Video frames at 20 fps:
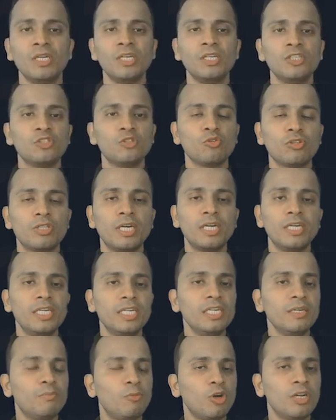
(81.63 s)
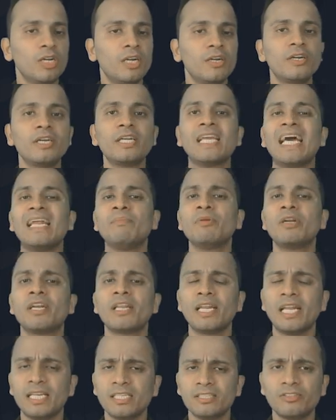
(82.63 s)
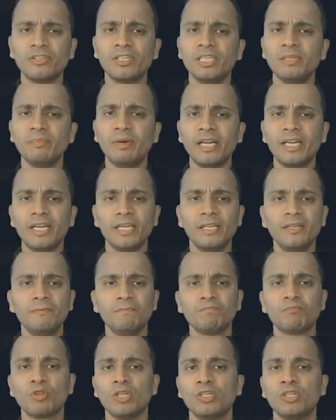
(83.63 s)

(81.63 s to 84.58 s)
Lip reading: So 30 upon 100 can be written as 3 by 10.